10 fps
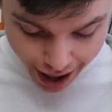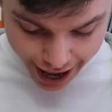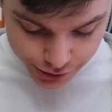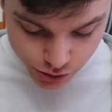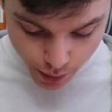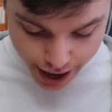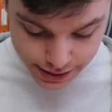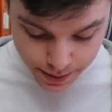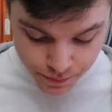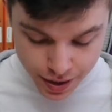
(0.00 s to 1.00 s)
x
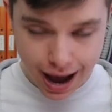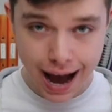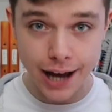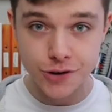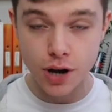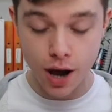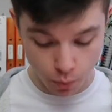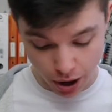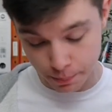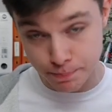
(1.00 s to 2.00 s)
squared and,
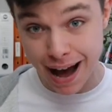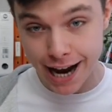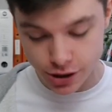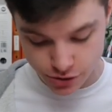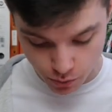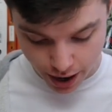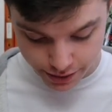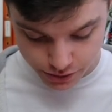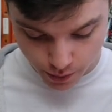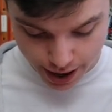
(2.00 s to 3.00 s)
minus y
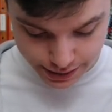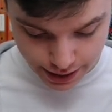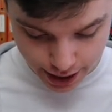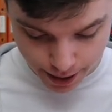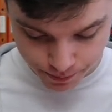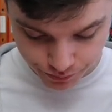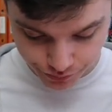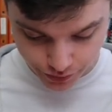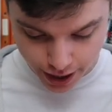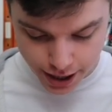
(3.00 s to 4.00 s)
squared here.
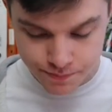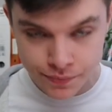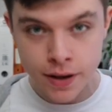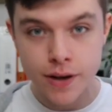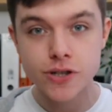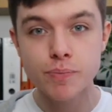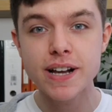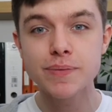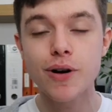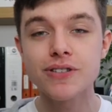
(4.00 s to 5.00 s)
Okay, so
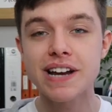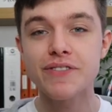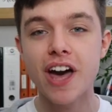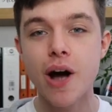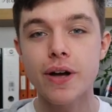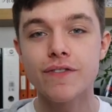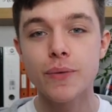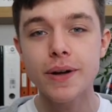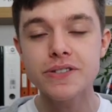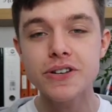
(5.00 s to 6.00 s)
press pause and have a go if you
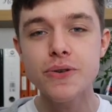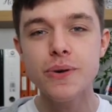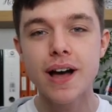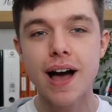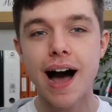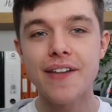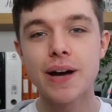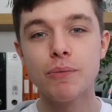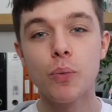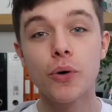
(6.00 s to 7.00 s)
want to, and
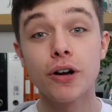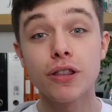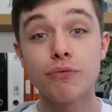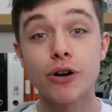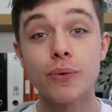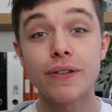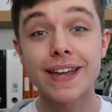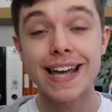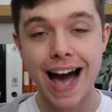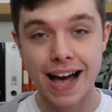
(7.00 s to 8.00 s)
then we'll work through
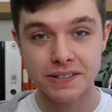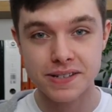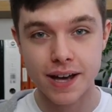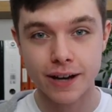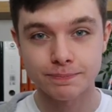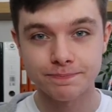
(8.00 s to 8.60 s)
the answer.